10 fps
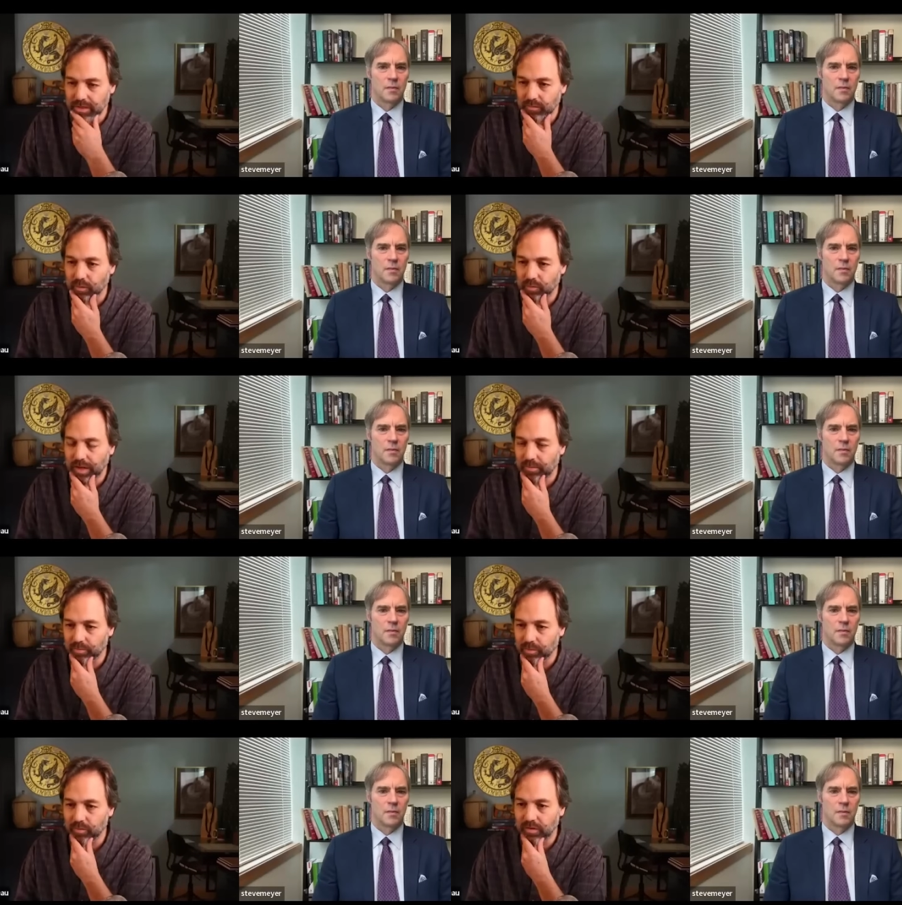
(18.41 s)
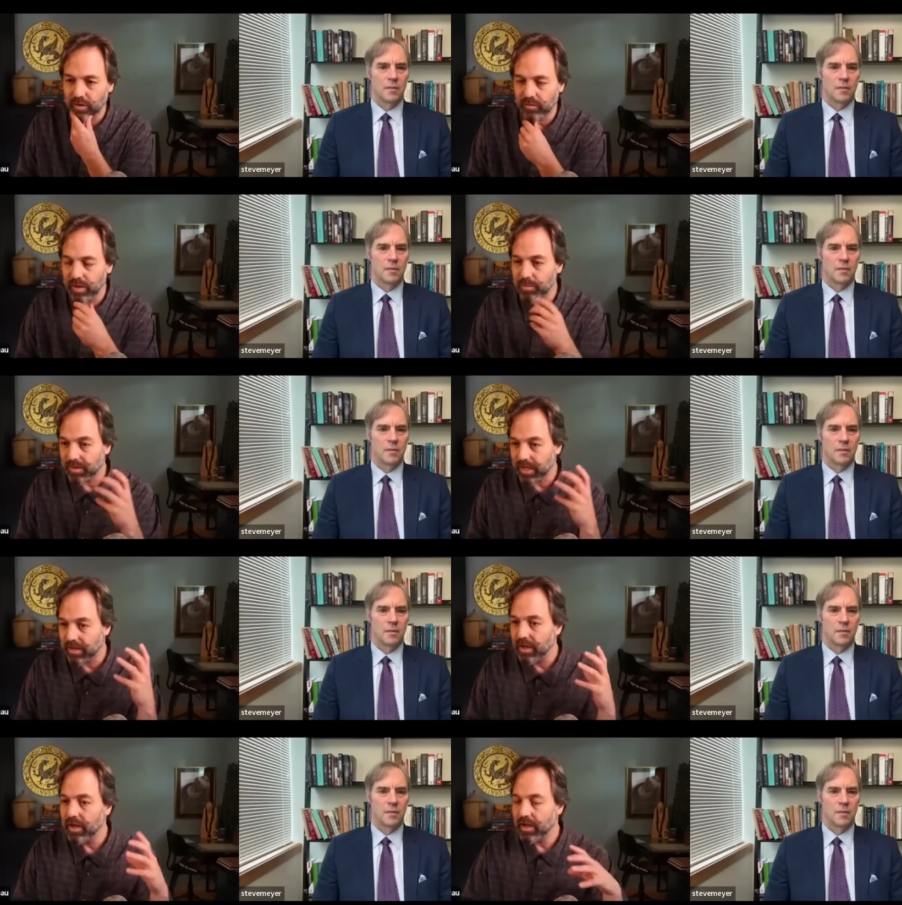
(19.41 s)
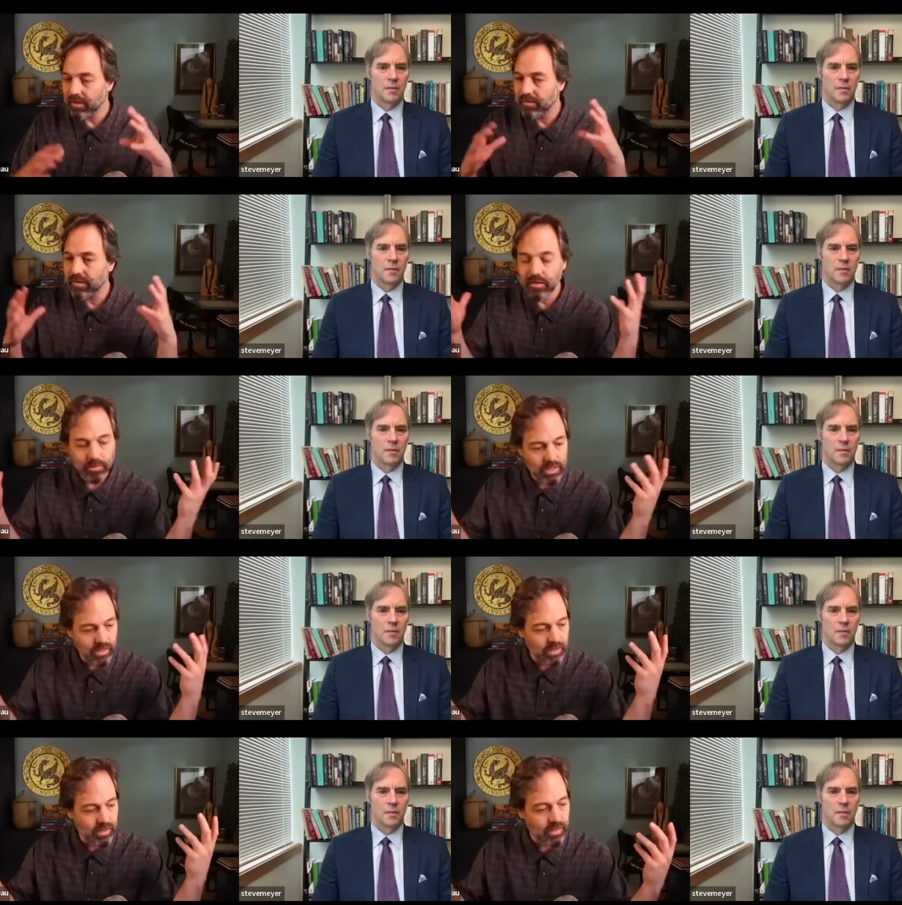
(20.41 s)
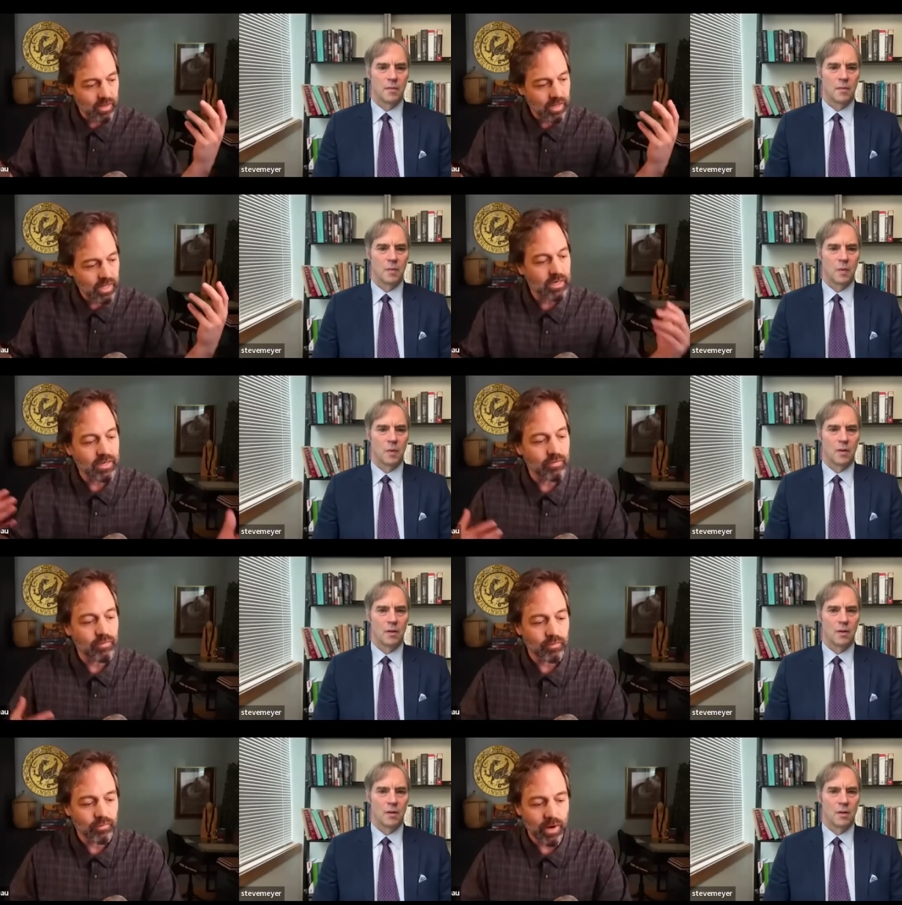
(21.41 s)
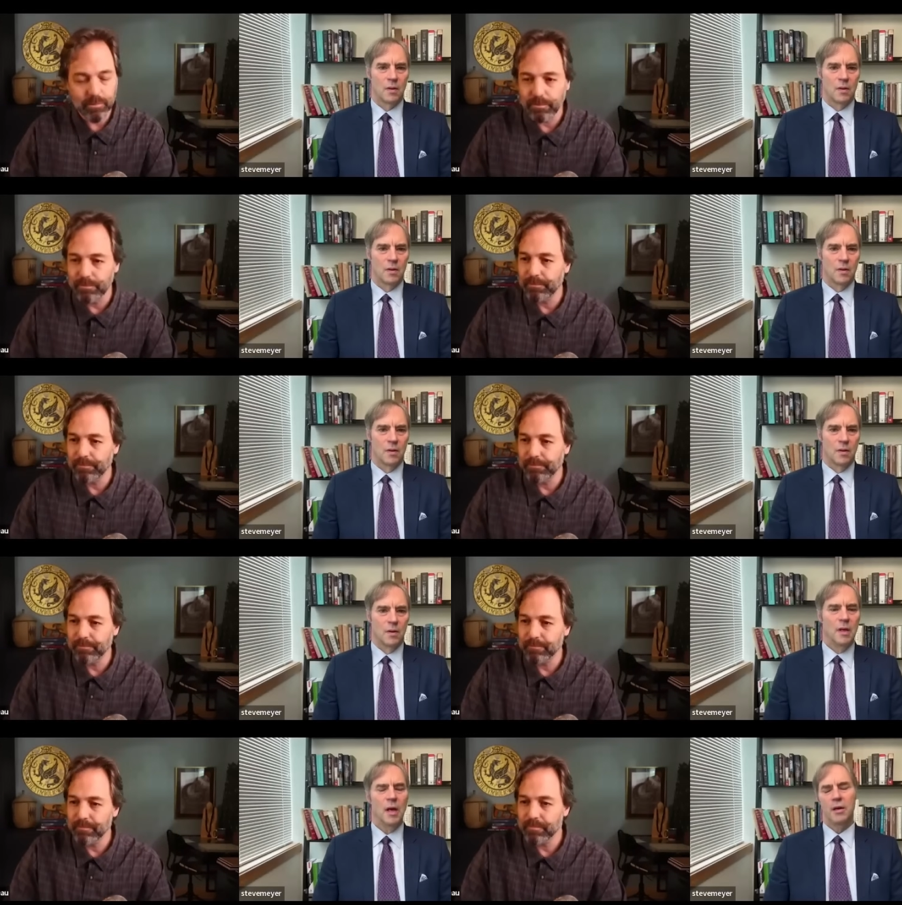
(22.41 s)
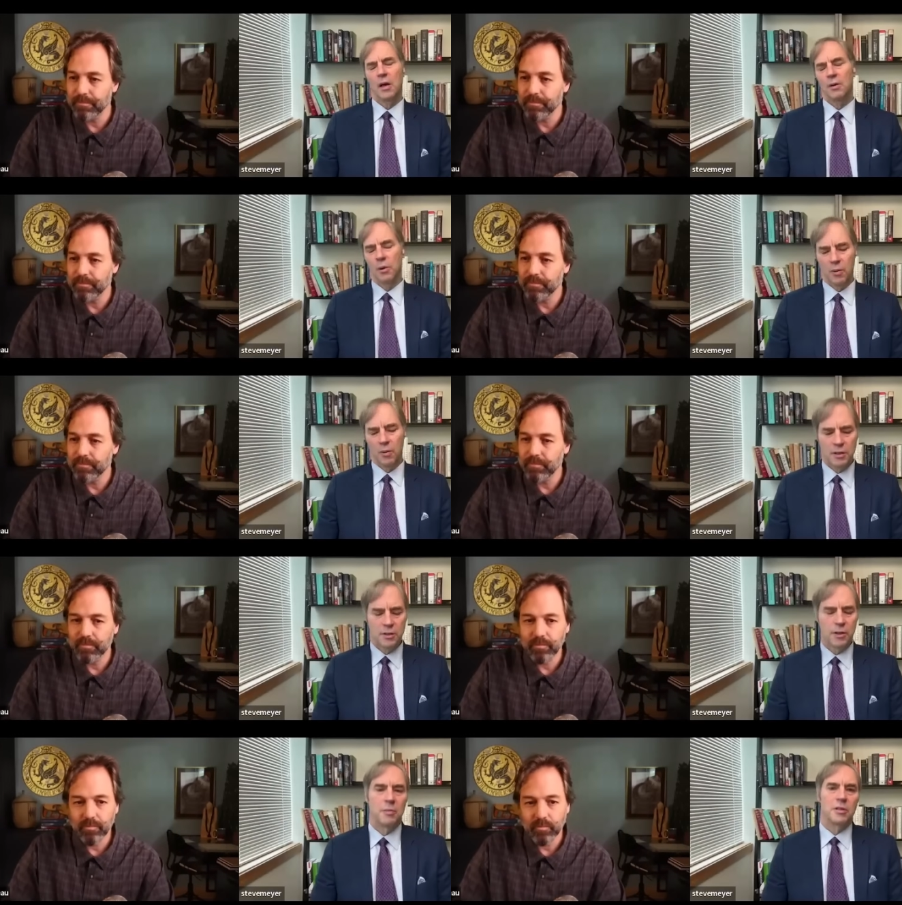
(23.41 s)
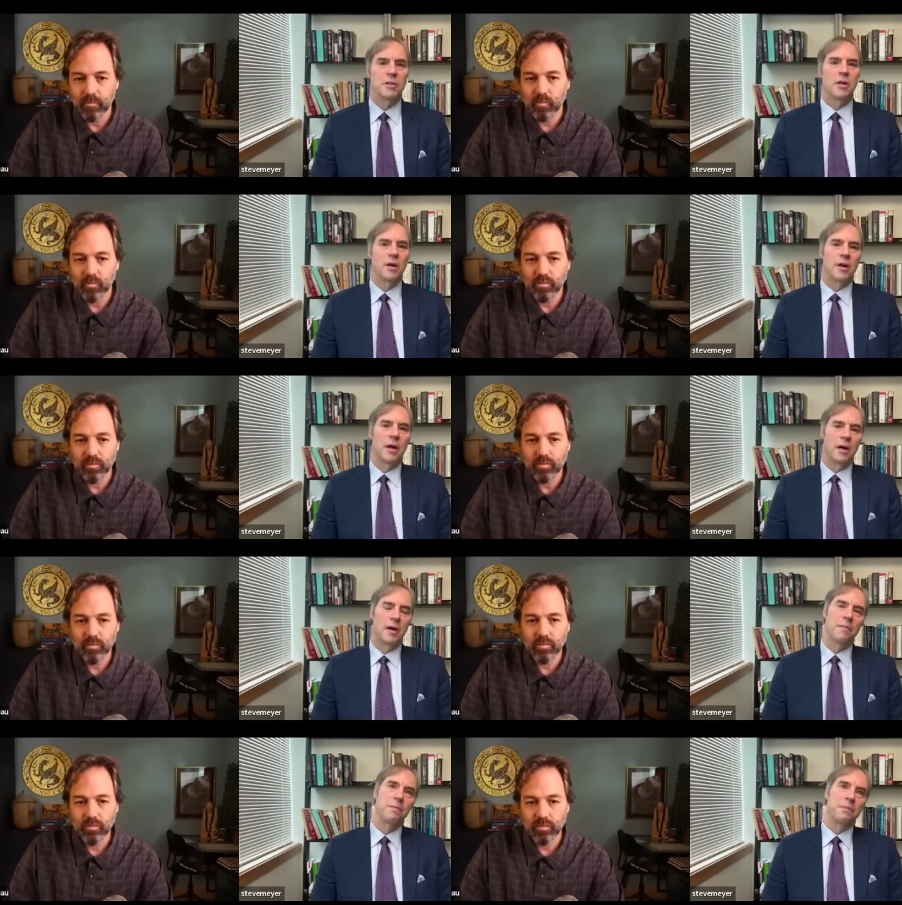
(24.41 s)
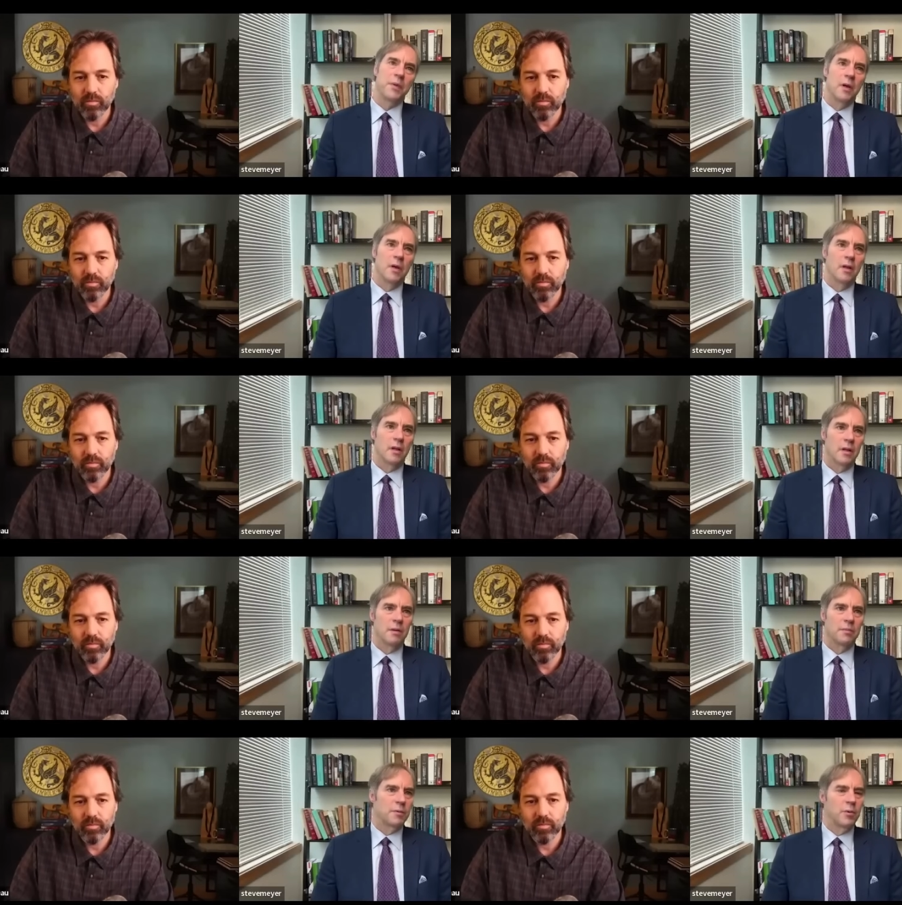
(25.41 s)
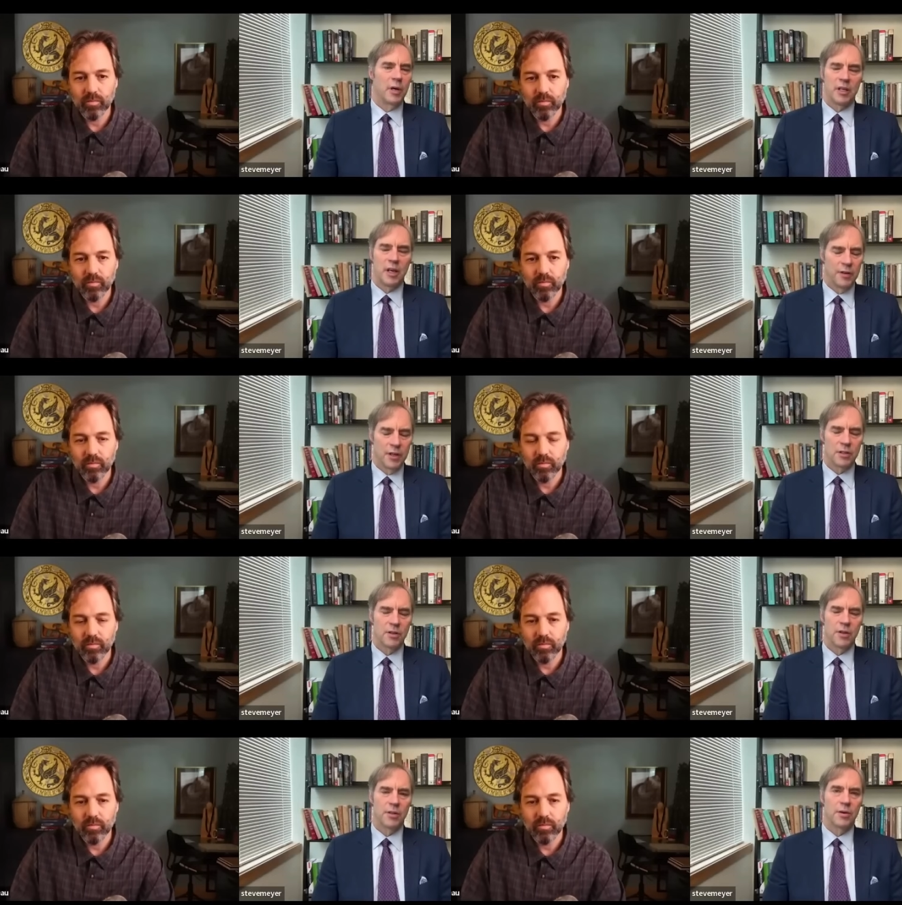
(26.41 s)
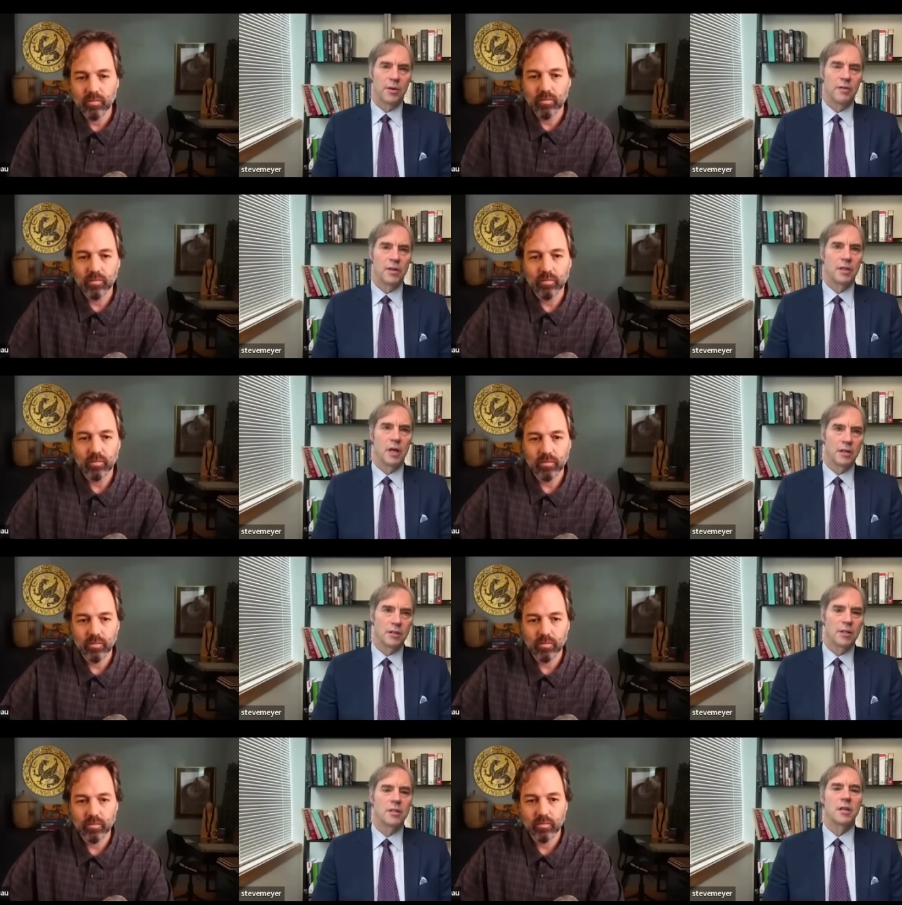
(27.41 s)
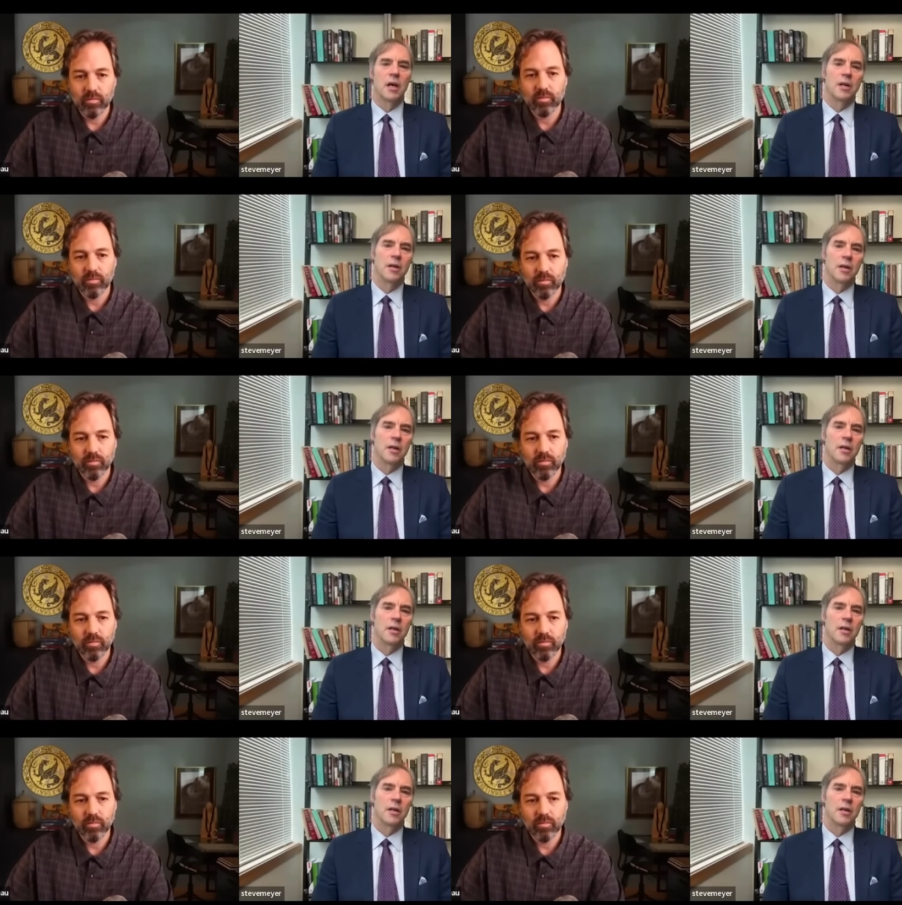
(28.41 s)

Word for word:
Speaker 1: and of those types of proofs seriously, but then see them in a, in a different frame.
Speaker 2: Yeah, yeah. Well, that's a great place to start. Uh, uh, quick definition: the theory of intelligent design